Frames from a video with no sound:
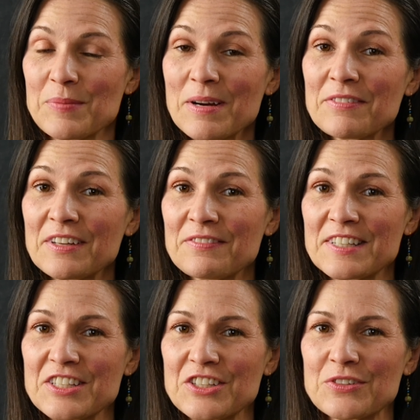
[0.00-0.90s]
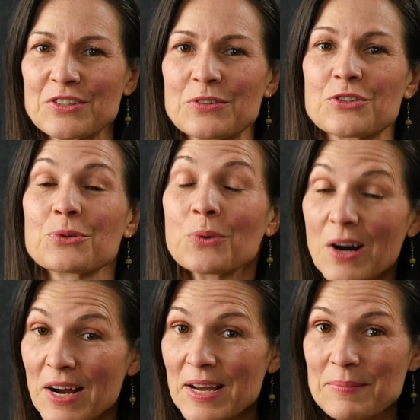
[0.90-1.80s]
I've convinced you to
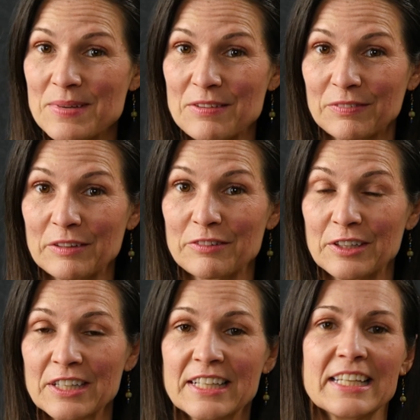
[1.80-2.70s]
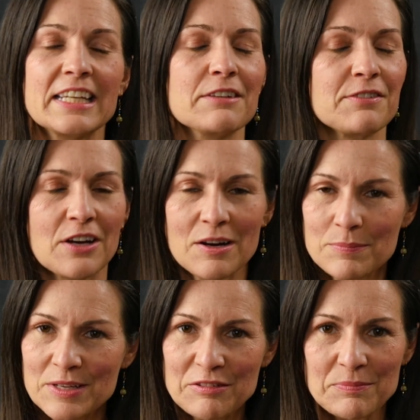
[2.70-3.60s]
try beef liver. If not
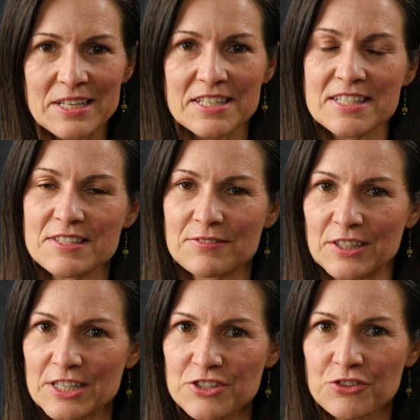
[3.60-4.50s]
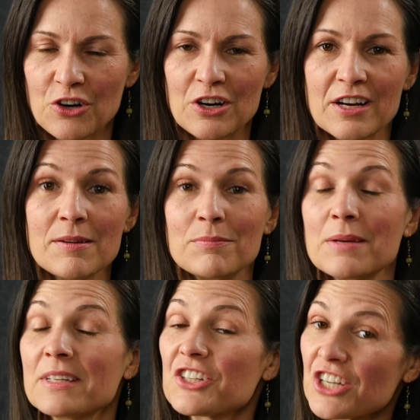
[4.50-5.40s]
beef because it's very strong,
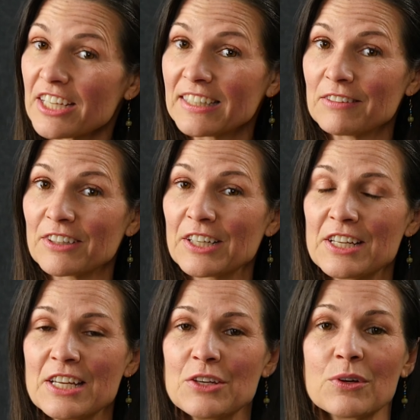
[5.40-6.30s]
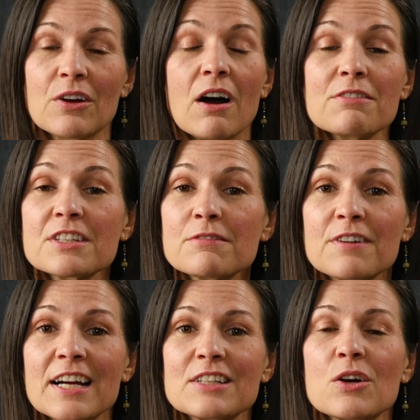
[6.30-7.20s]
maybe a chicken liver. You can often
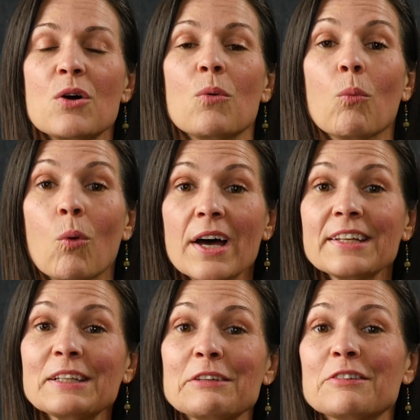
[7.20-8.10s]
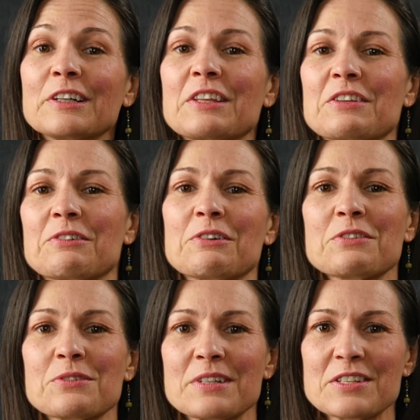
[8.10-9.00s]
find 1 liver in the
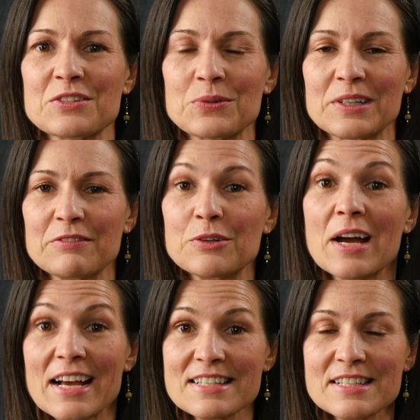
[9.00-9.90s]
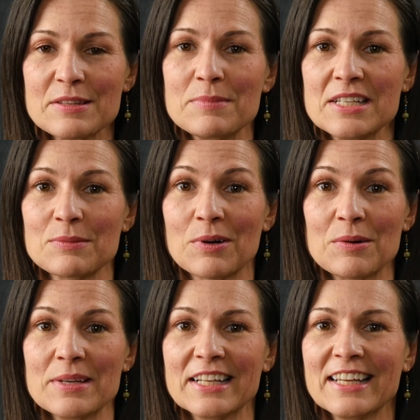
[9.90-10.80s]
grocery store if you ask the meat department,